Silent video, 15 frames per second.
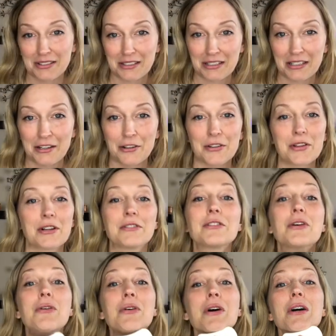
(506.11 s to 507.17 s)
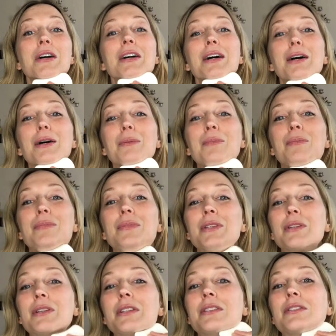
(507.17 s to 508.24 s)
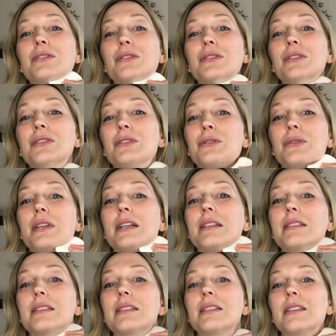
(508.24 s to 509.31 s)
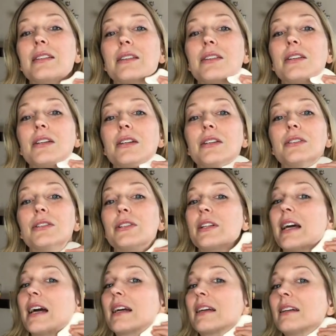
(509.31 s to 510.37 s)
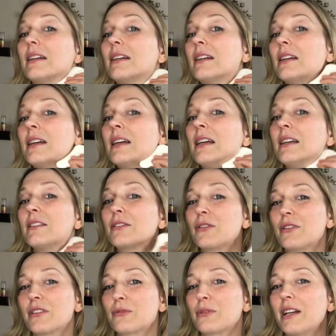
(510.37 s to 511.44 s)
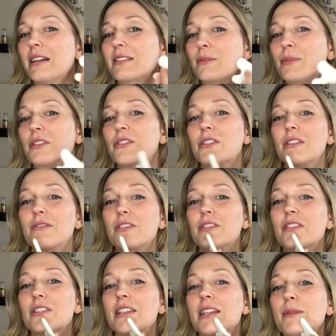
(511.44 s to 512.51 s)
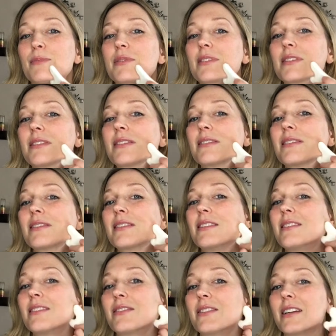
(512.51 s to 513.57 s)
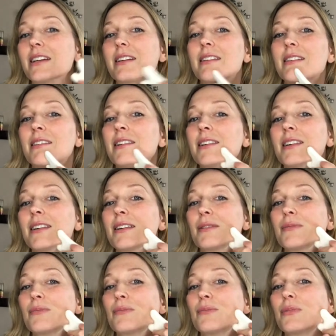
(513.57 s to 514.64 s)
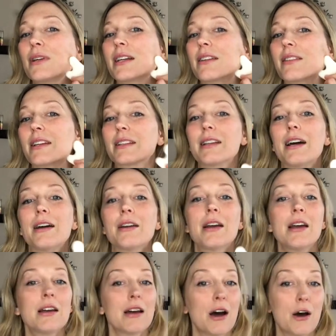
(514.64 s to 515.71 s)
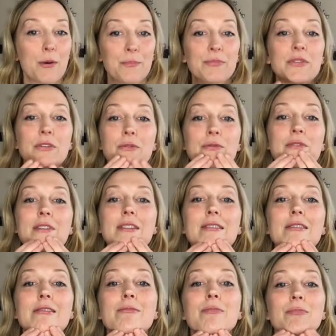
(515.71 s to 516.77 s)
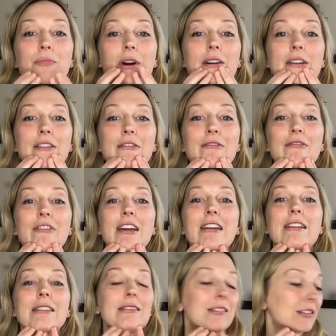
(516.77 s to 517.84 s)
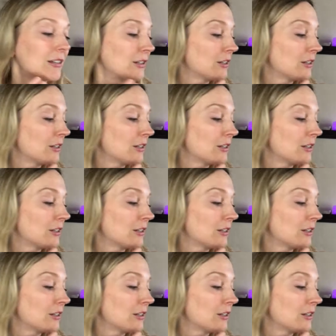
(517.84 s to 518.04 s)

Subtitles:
in here and there. So you can do this on your neck. So this one has a bunch of different shapes. So you can like bring it like that. So this part of the face